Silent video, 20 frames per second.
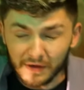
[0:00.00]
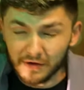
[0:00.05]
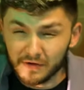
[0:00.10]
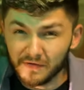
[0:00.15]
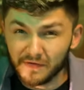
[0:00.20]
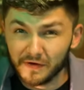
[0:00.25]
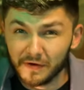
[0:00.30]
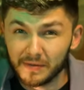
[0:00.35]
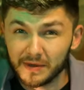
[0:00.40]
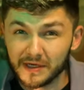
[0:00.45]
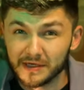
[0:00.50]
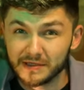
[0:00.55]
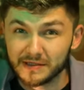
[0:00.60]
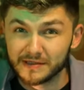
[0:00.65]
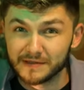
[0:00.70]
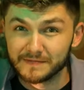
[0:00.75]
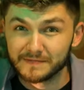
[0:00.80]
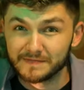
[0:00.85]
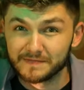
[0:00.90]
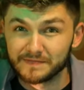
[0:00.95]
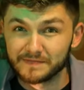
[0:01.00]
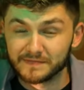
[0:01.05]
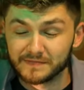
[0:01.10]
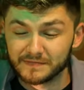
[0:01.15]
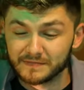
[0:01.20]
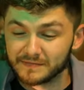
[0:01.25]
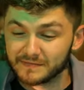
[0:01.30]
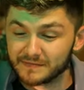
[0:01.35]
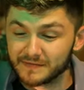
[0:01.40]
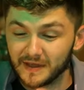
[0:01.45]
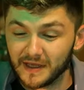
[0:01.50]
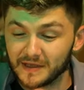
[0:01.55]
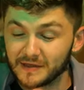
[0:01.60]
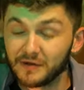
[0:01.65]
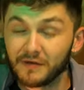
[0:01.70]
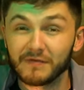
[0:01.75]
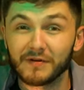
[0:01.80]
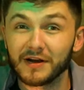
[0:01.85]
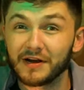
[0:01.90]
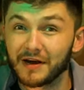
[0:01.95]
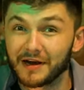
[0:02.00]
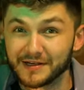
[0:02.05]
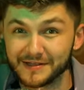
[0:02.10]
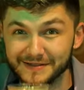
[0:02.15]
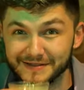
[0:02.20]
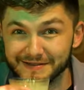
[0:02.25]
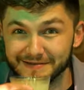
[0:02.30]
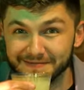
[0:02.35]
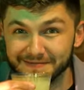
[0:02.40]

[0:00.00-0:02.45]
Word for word: you two minutes. Yeah. Not very nice.